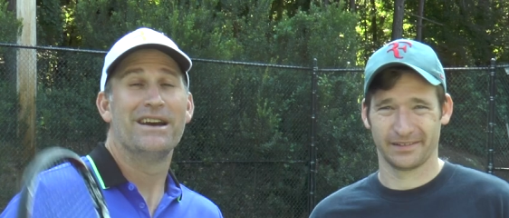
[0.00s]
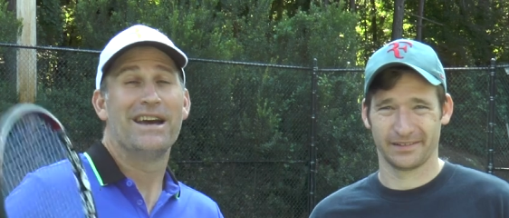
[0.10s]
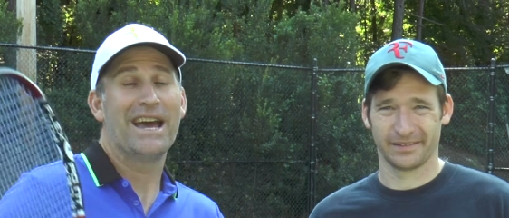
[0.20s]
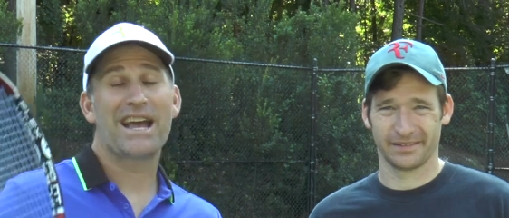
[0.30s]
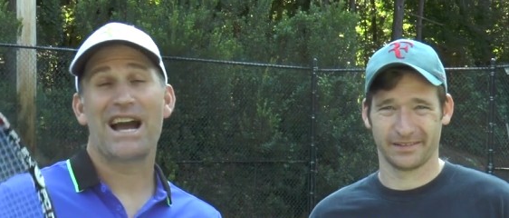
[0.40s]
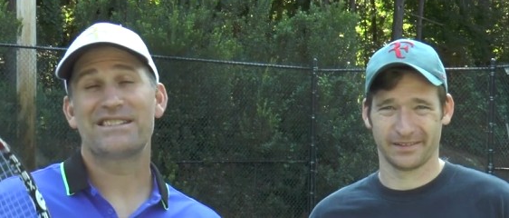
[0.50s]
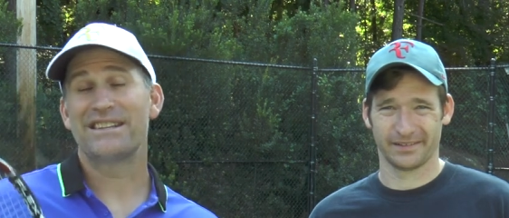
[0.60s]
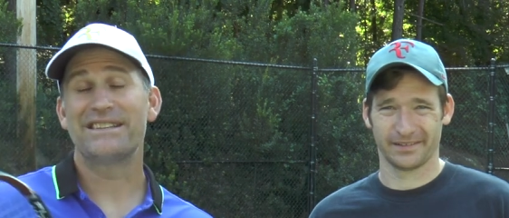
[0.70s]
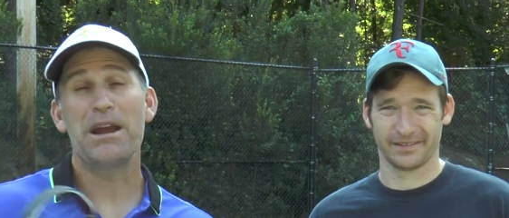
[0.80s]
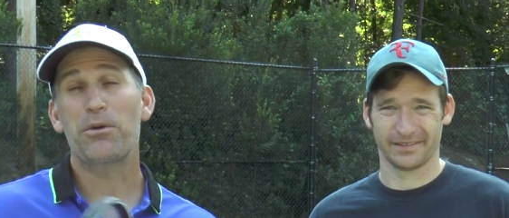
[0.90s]
Speaker 1: Hey
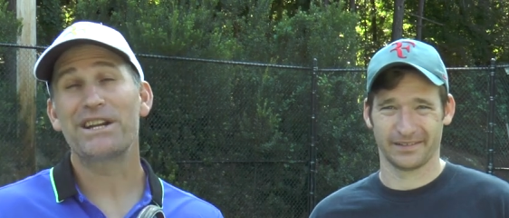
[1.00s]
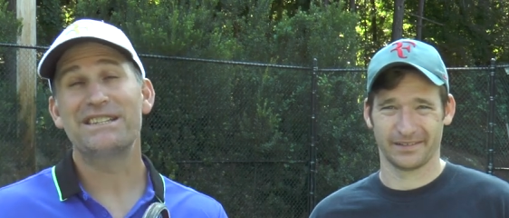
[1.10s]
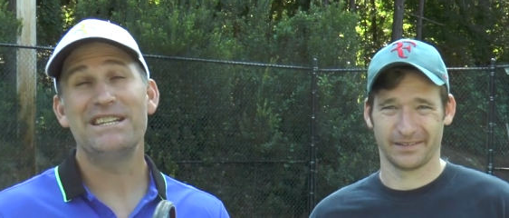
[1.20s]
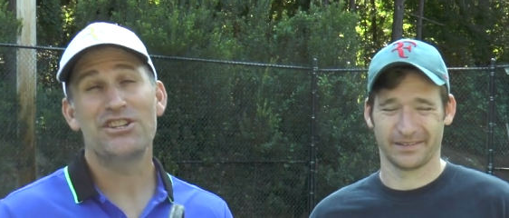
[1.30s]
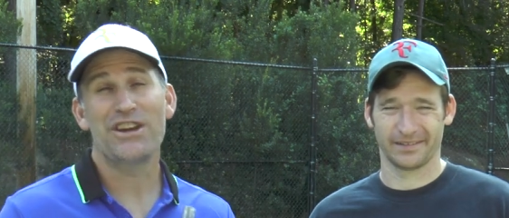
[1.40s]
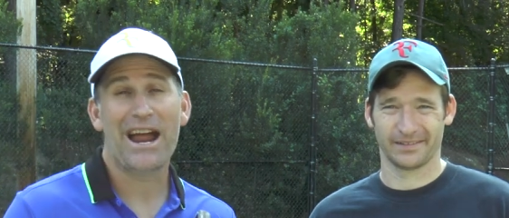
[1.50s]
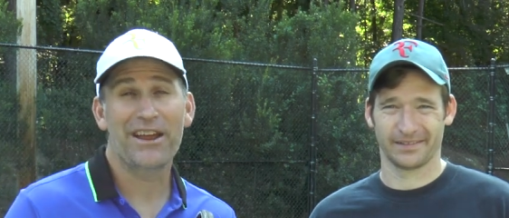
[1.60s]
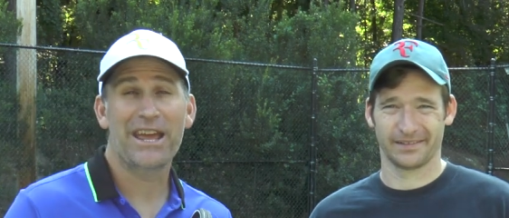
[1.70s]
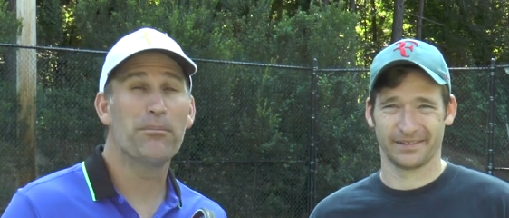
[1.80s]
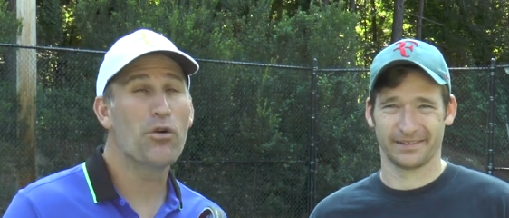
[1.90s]
guys, today we're gonna teach you
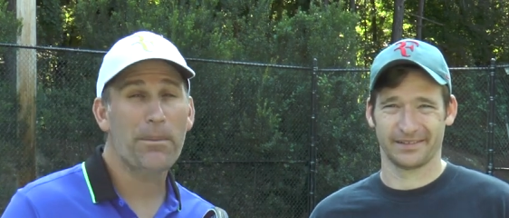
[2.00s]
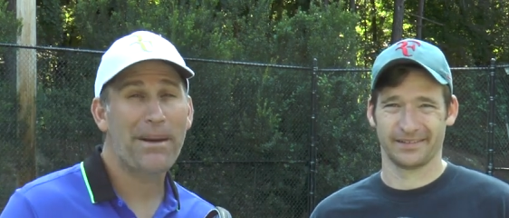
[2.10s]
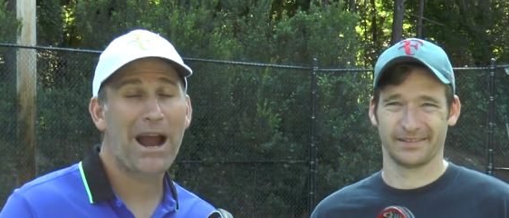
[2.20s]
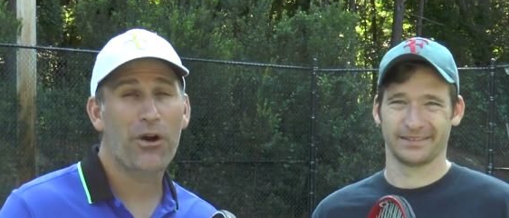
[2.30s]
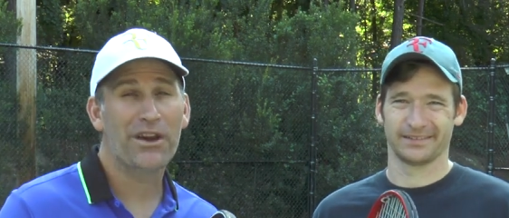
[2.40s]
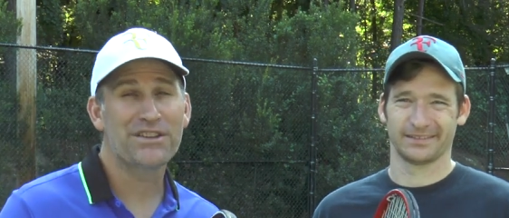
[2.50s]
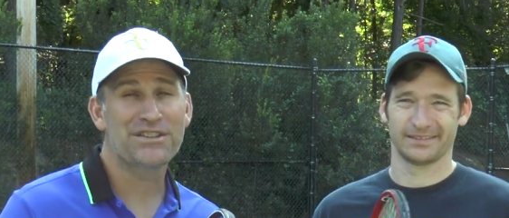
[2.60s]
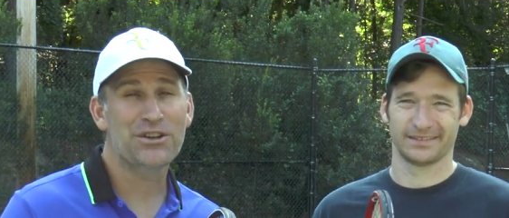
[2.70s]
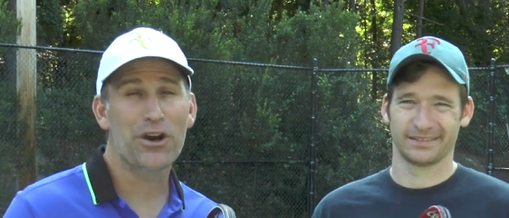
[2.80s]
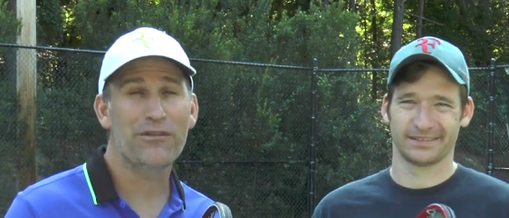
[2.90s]
how to get more power on
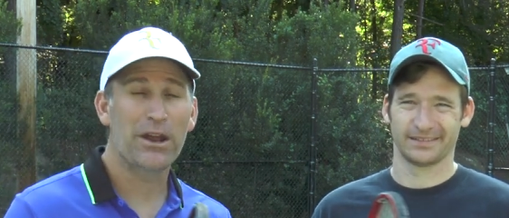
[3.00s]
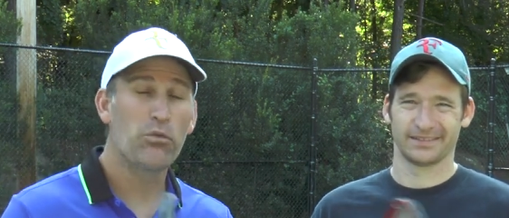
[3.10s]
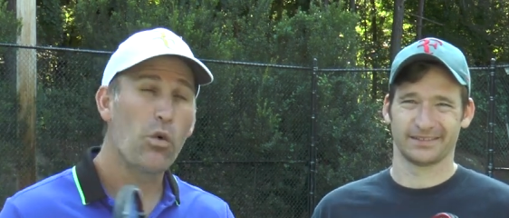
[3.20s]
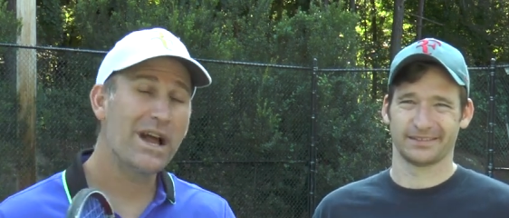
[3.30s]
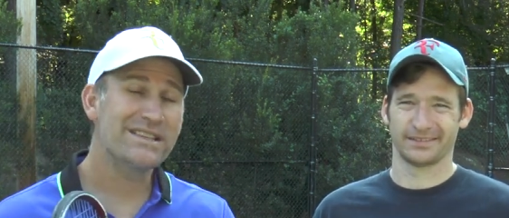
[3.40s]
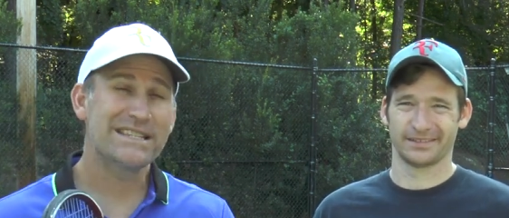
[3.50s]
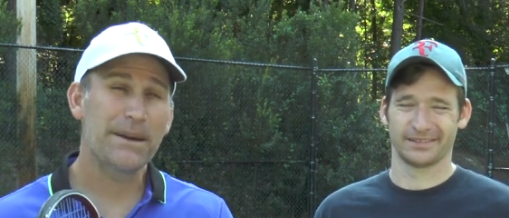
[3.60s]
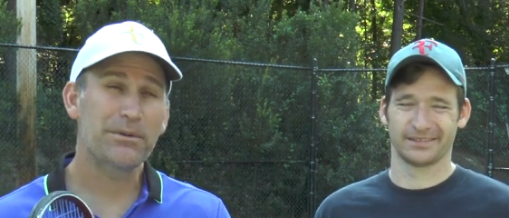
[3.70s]
the serve and one step